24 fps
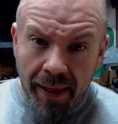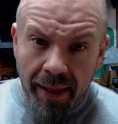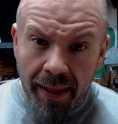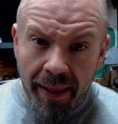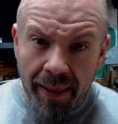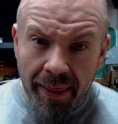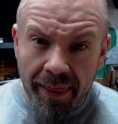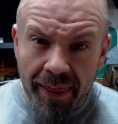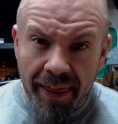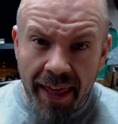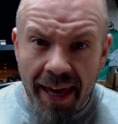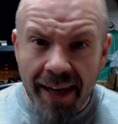
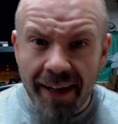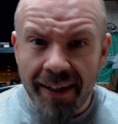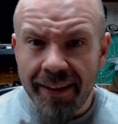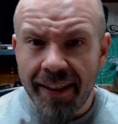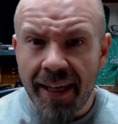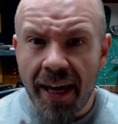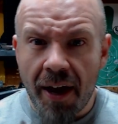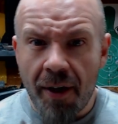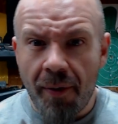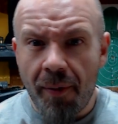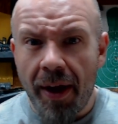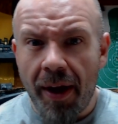that is
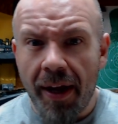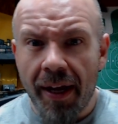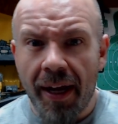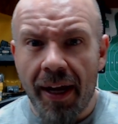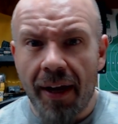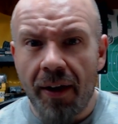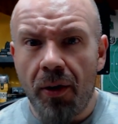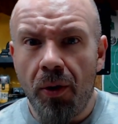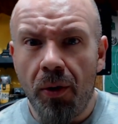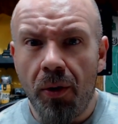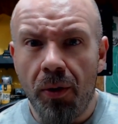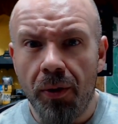how I
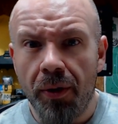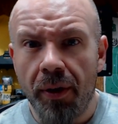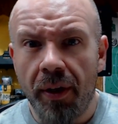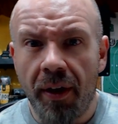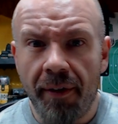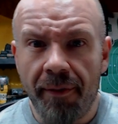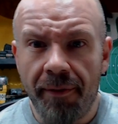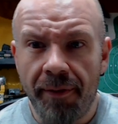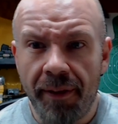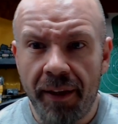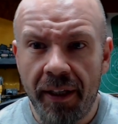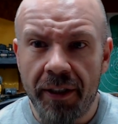got a hold
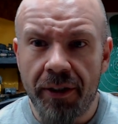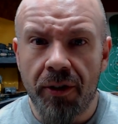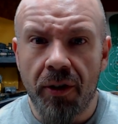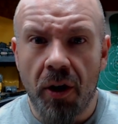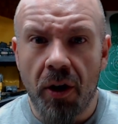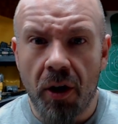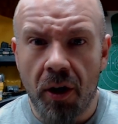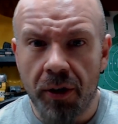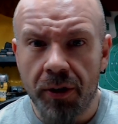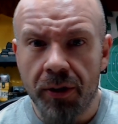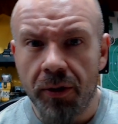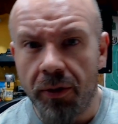of this
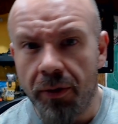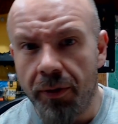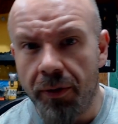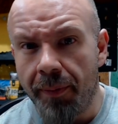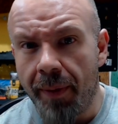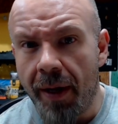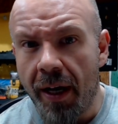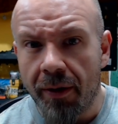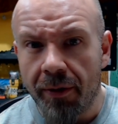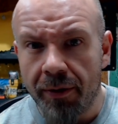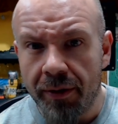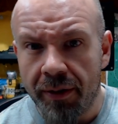Arsenal
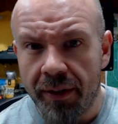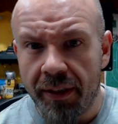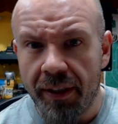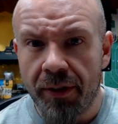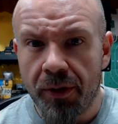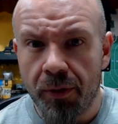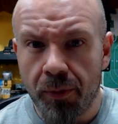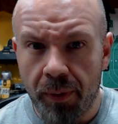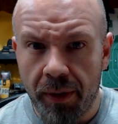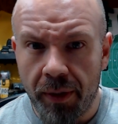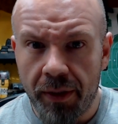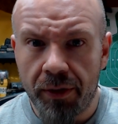Democracy
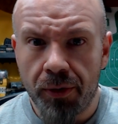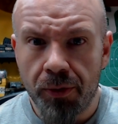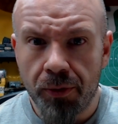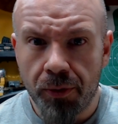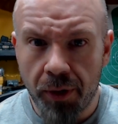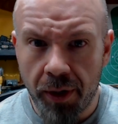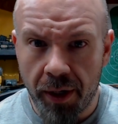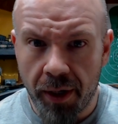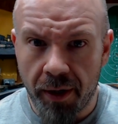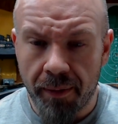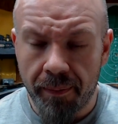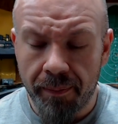switch
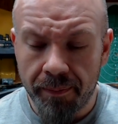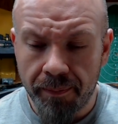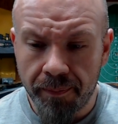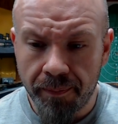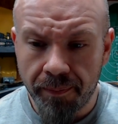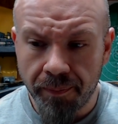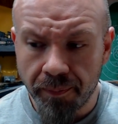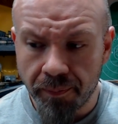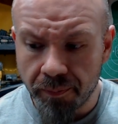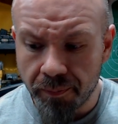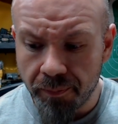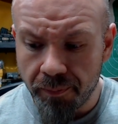trigger.
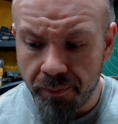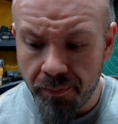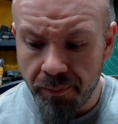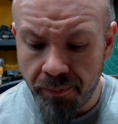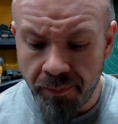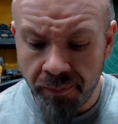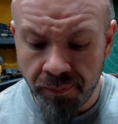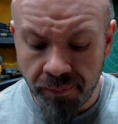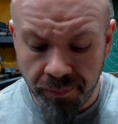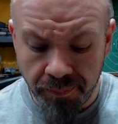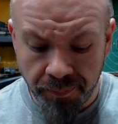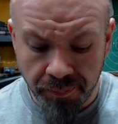
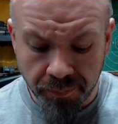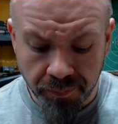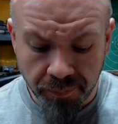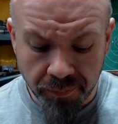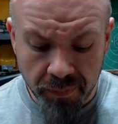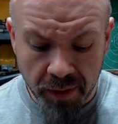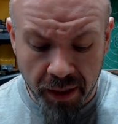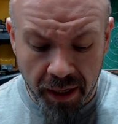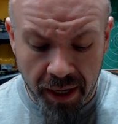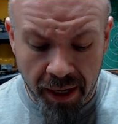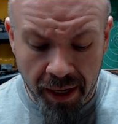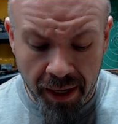
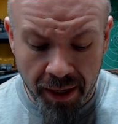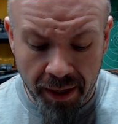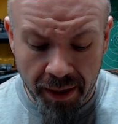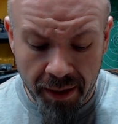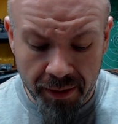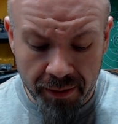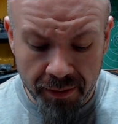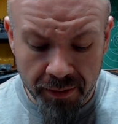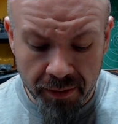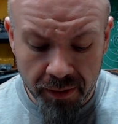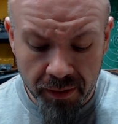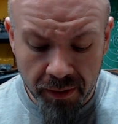
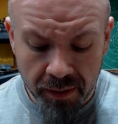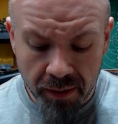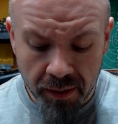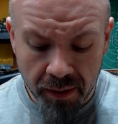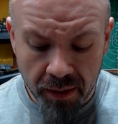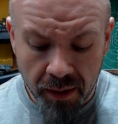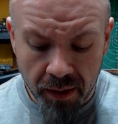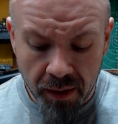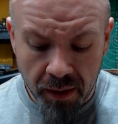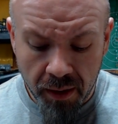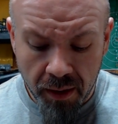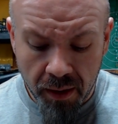And
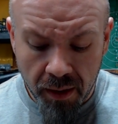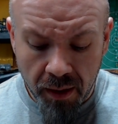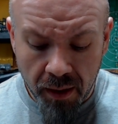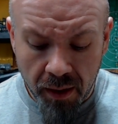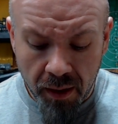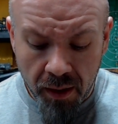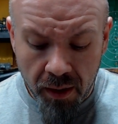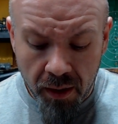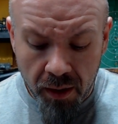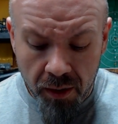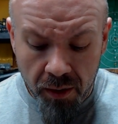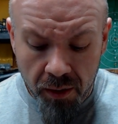
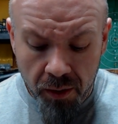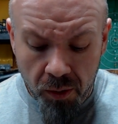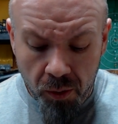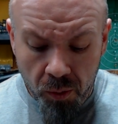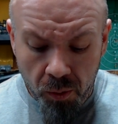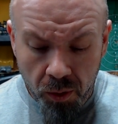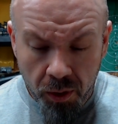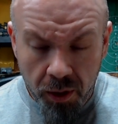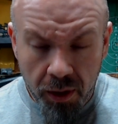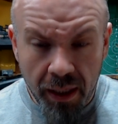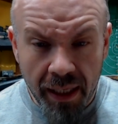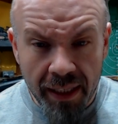
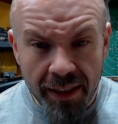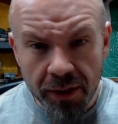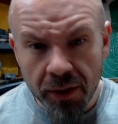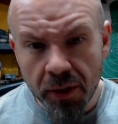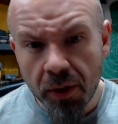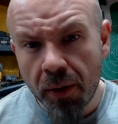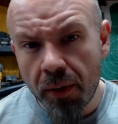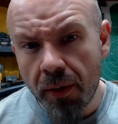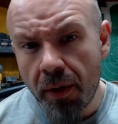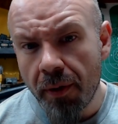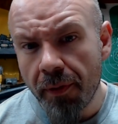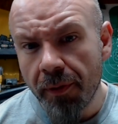let's
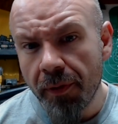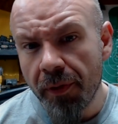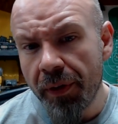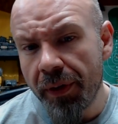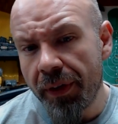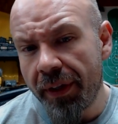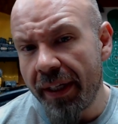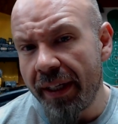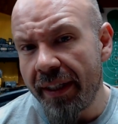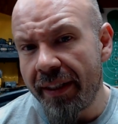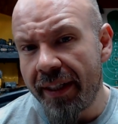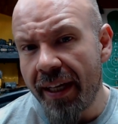go over
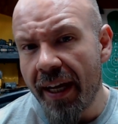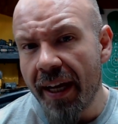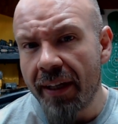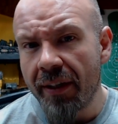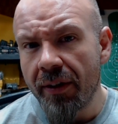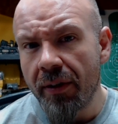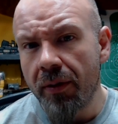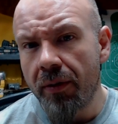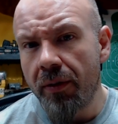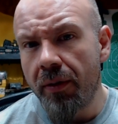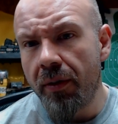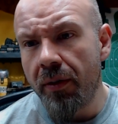the
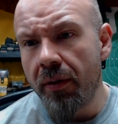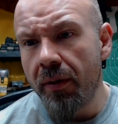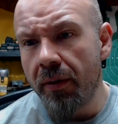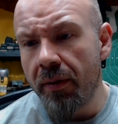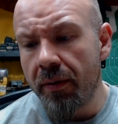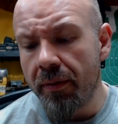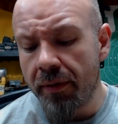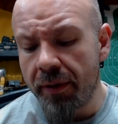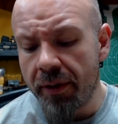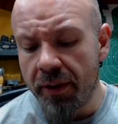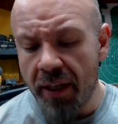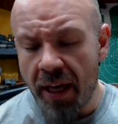
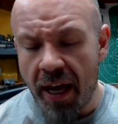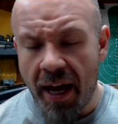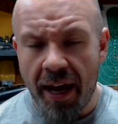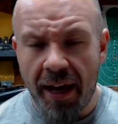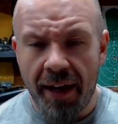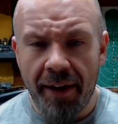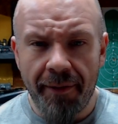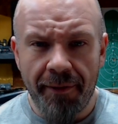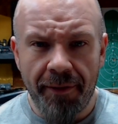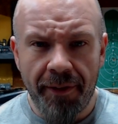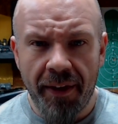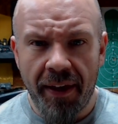technical
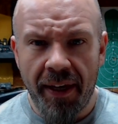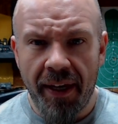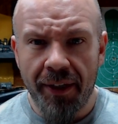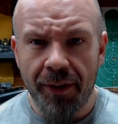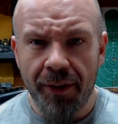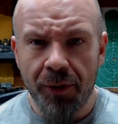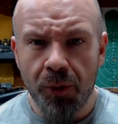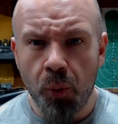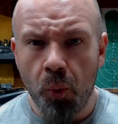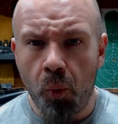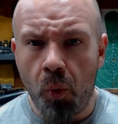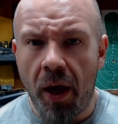side of
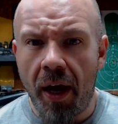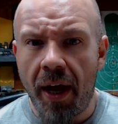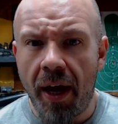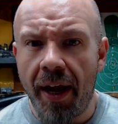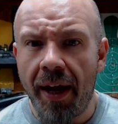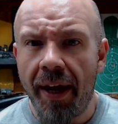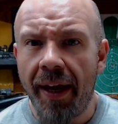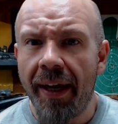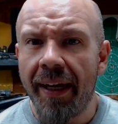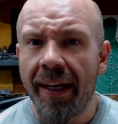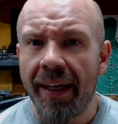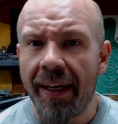things,
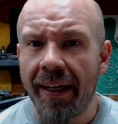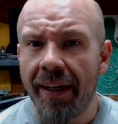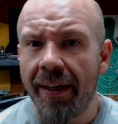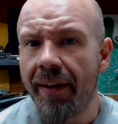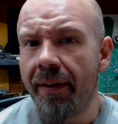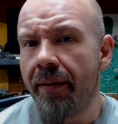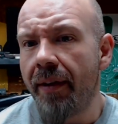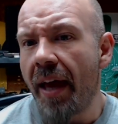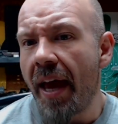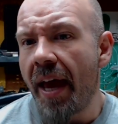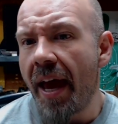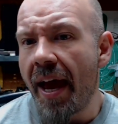why
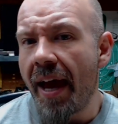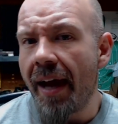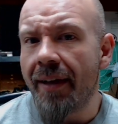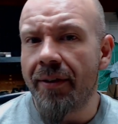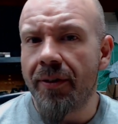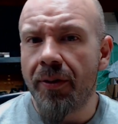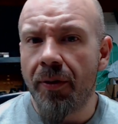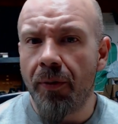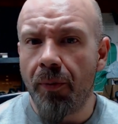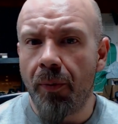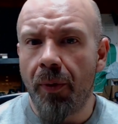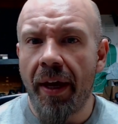it
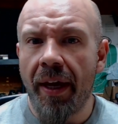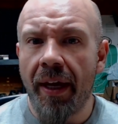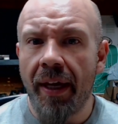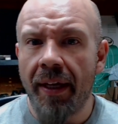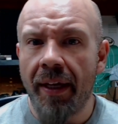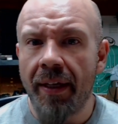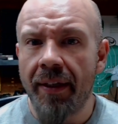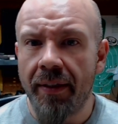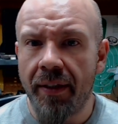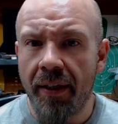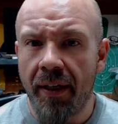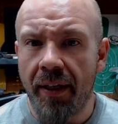acts the way
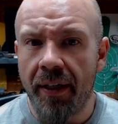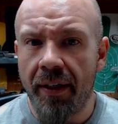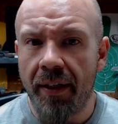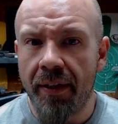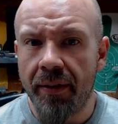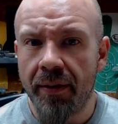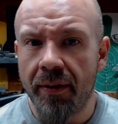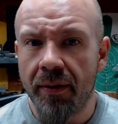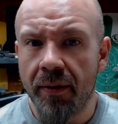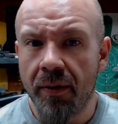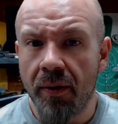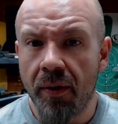it
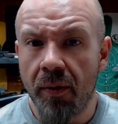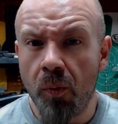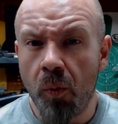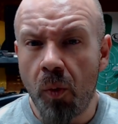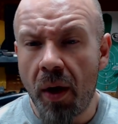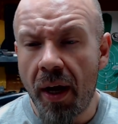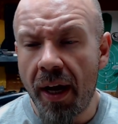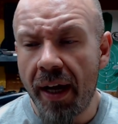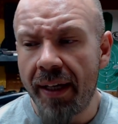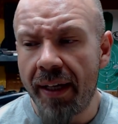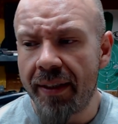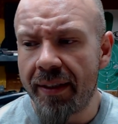does,
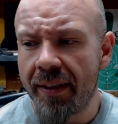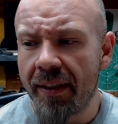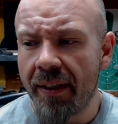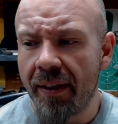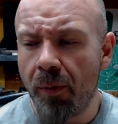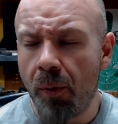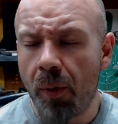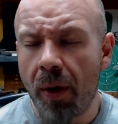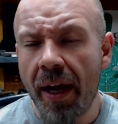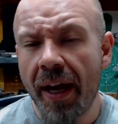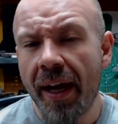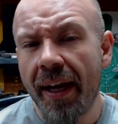why
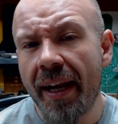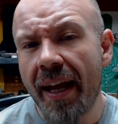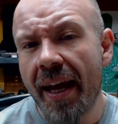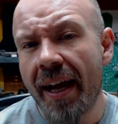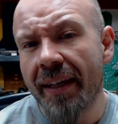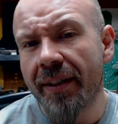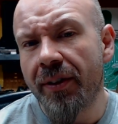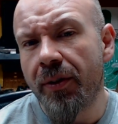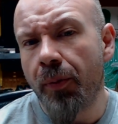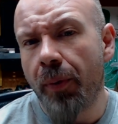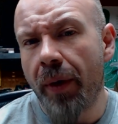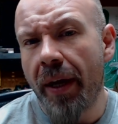it
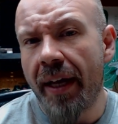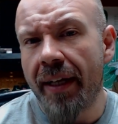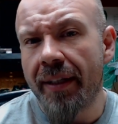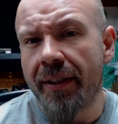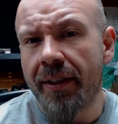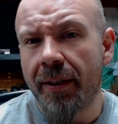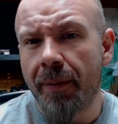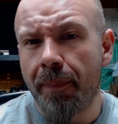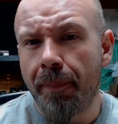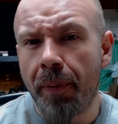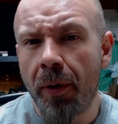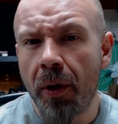acts the way it's
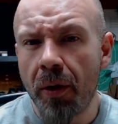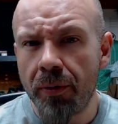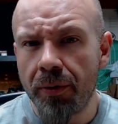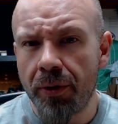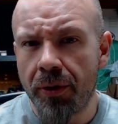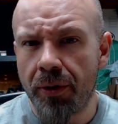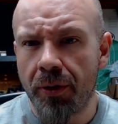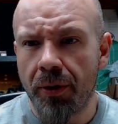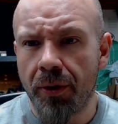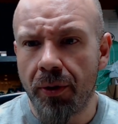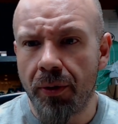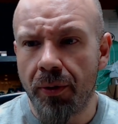
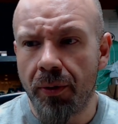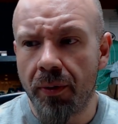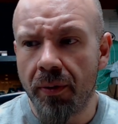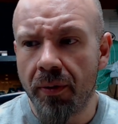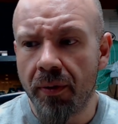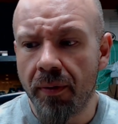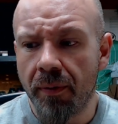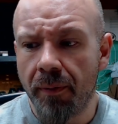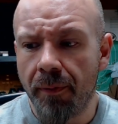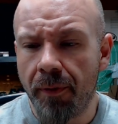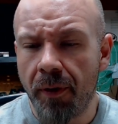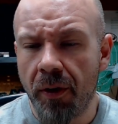supposed to,
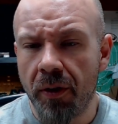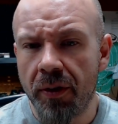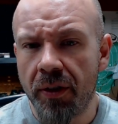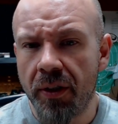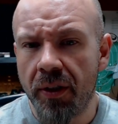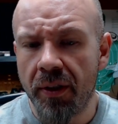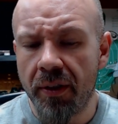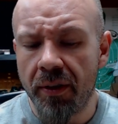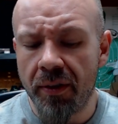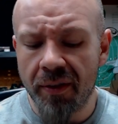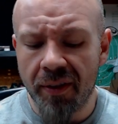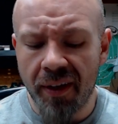
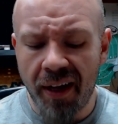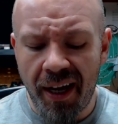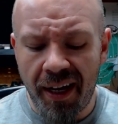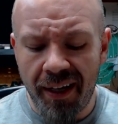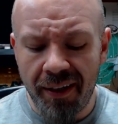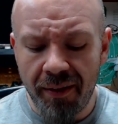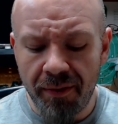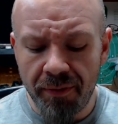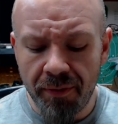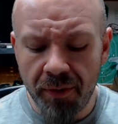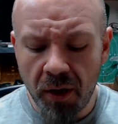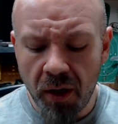versus kind
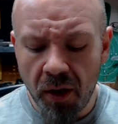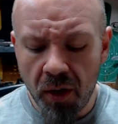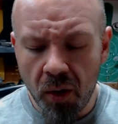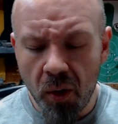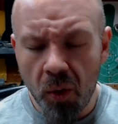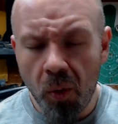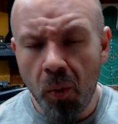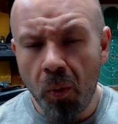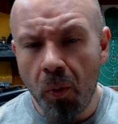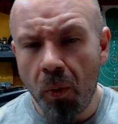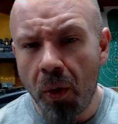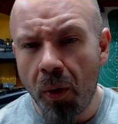of
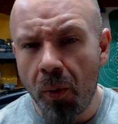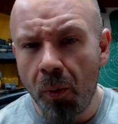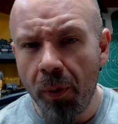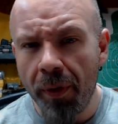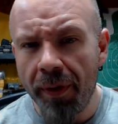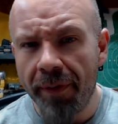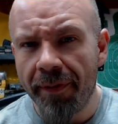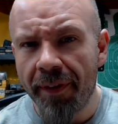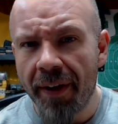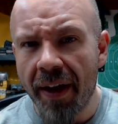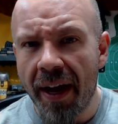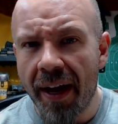what
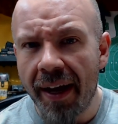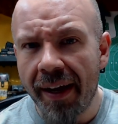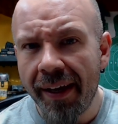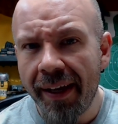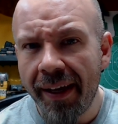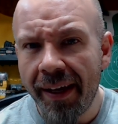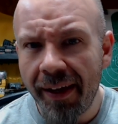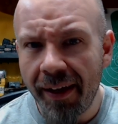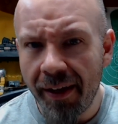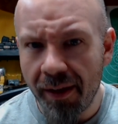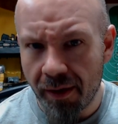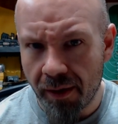we've got
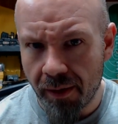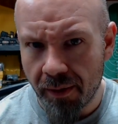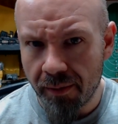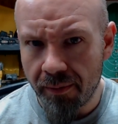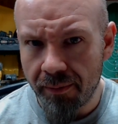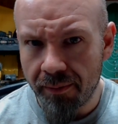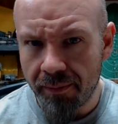here.